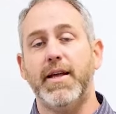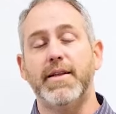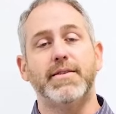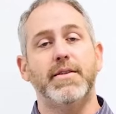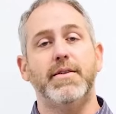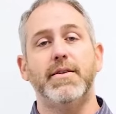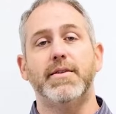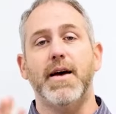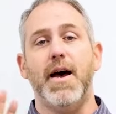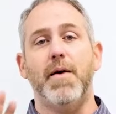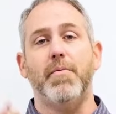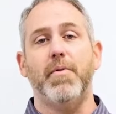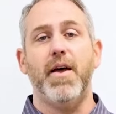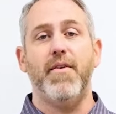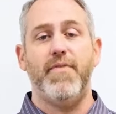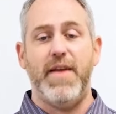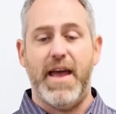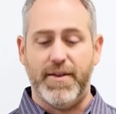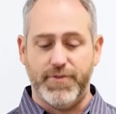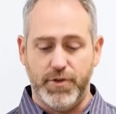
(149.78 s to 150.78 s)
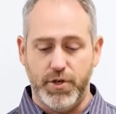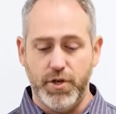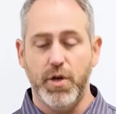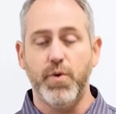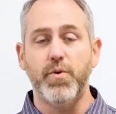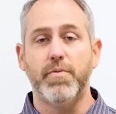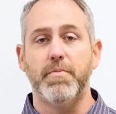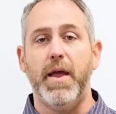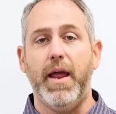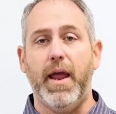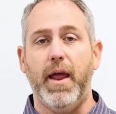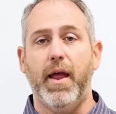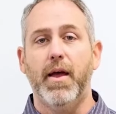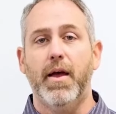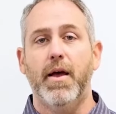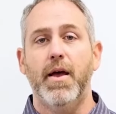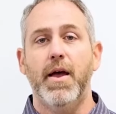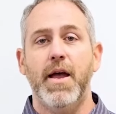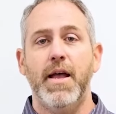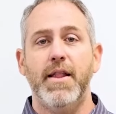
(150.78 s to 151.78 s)
that's in the top left has to do with me.
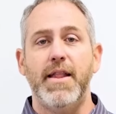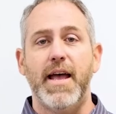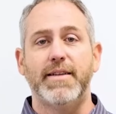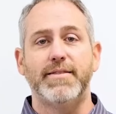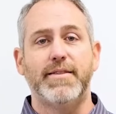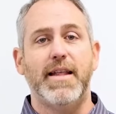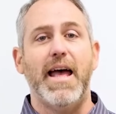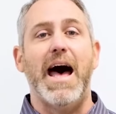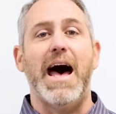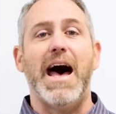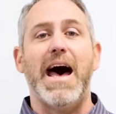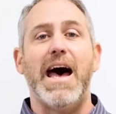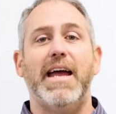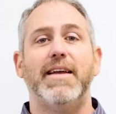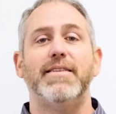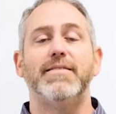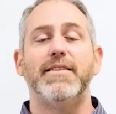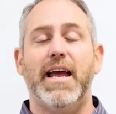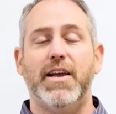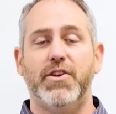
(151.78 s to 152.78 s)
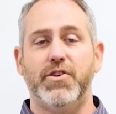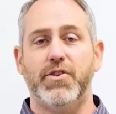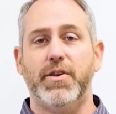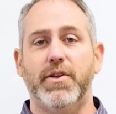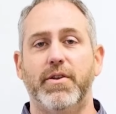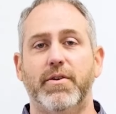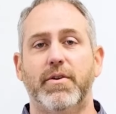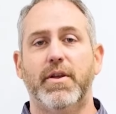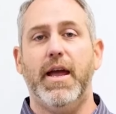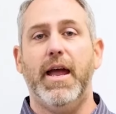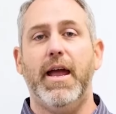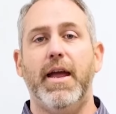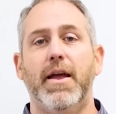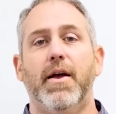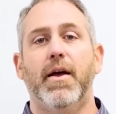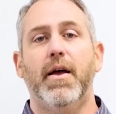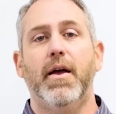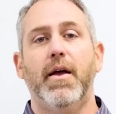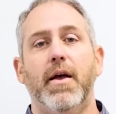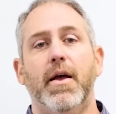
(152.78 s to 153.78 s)
That's the I section, okay?
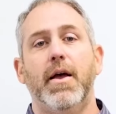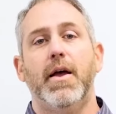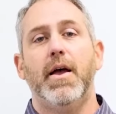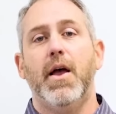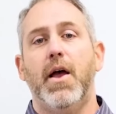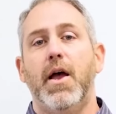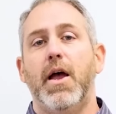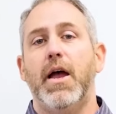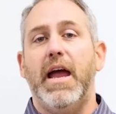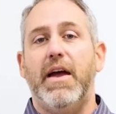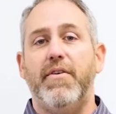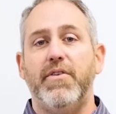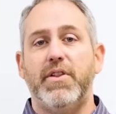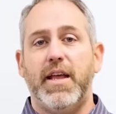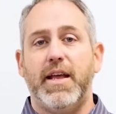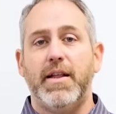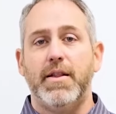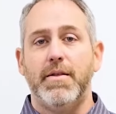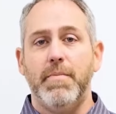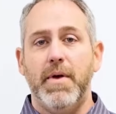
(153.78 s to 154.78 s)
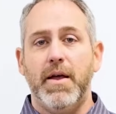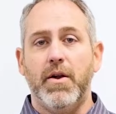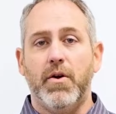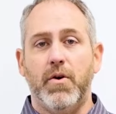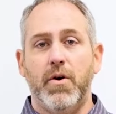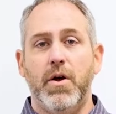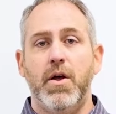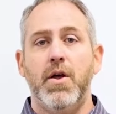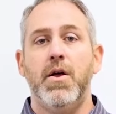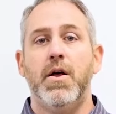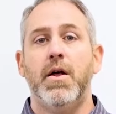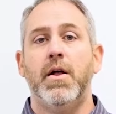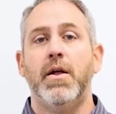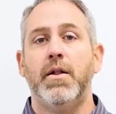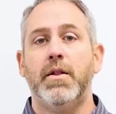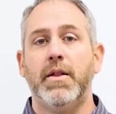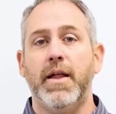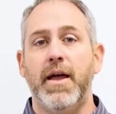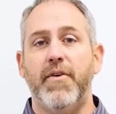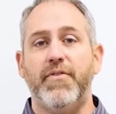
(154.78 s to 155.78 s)
Everything in the middle
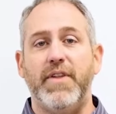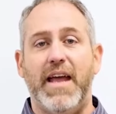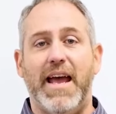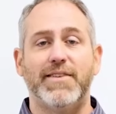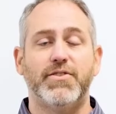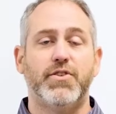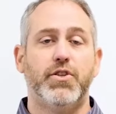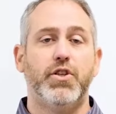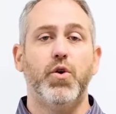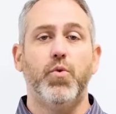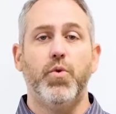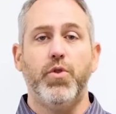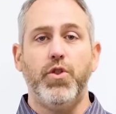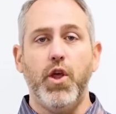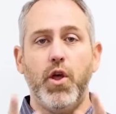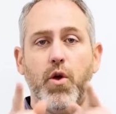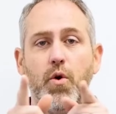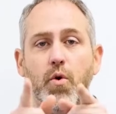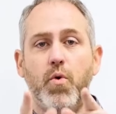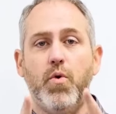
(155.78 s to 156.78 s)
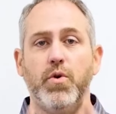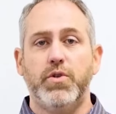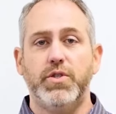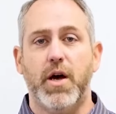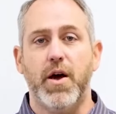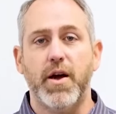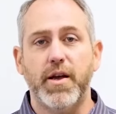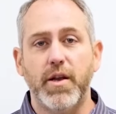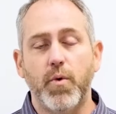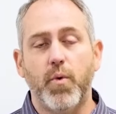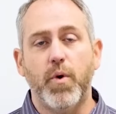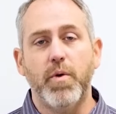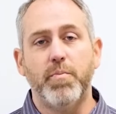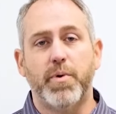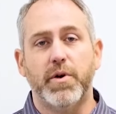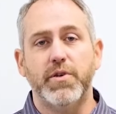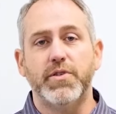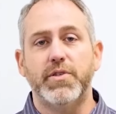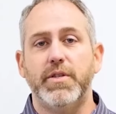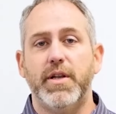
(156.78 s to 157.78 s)
left has to do with you, talking to one
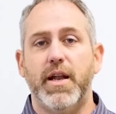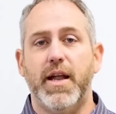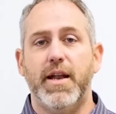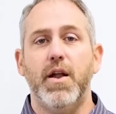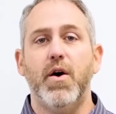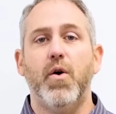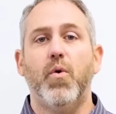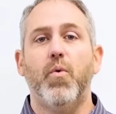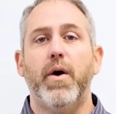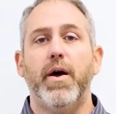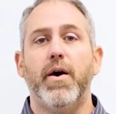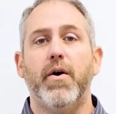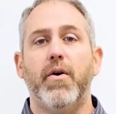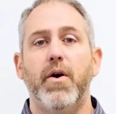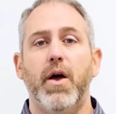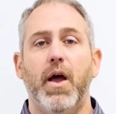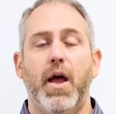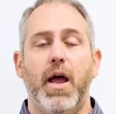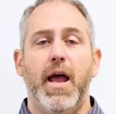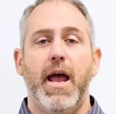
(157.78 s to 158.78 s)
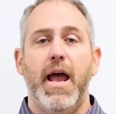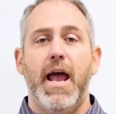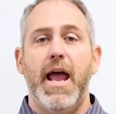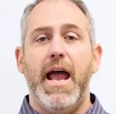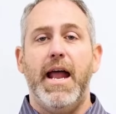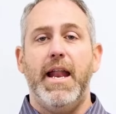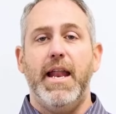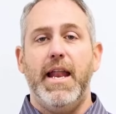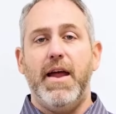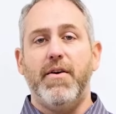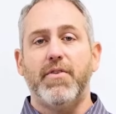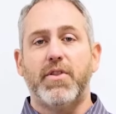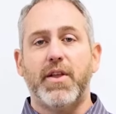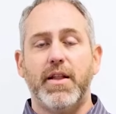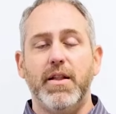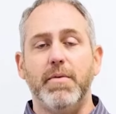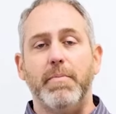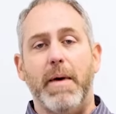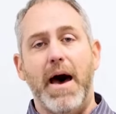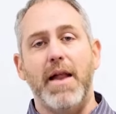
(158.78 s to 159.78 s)
person that I know well. And then everything
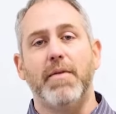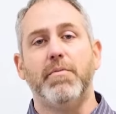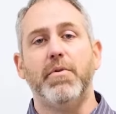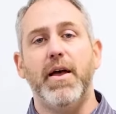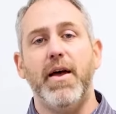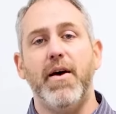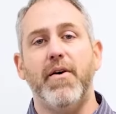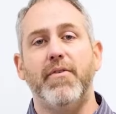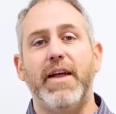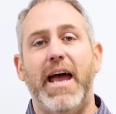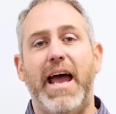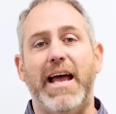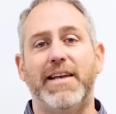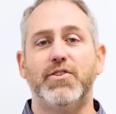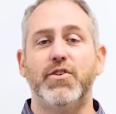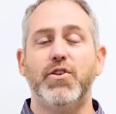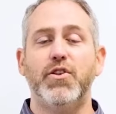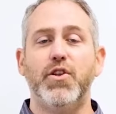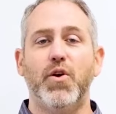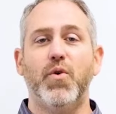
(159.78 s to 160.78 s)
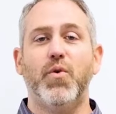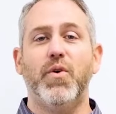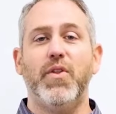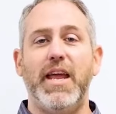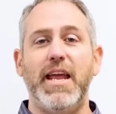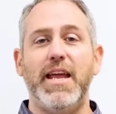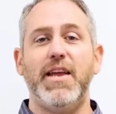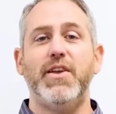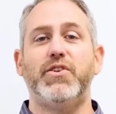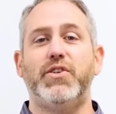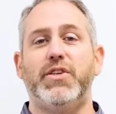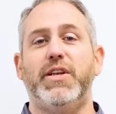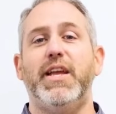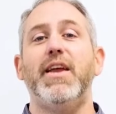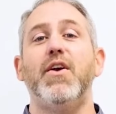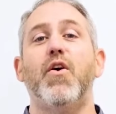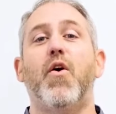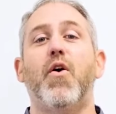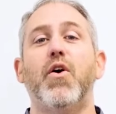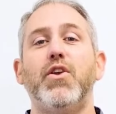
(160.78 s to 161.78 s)
in the bottom left has to do with he,
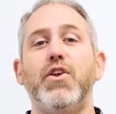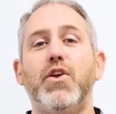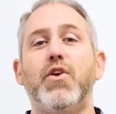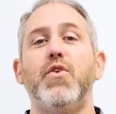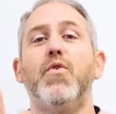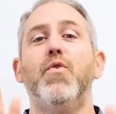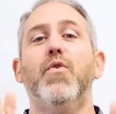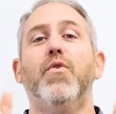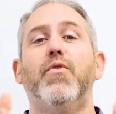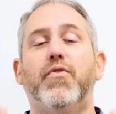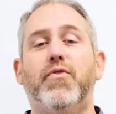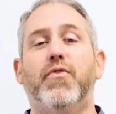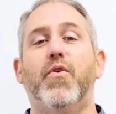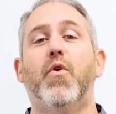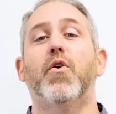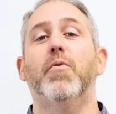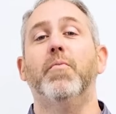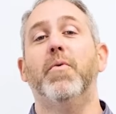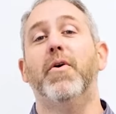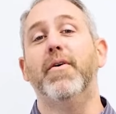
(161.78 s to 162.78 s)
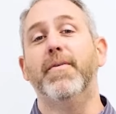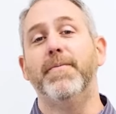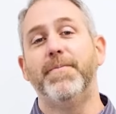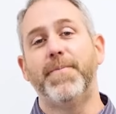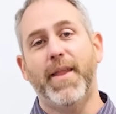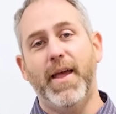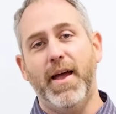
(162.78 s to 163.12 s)
she, or you, formal.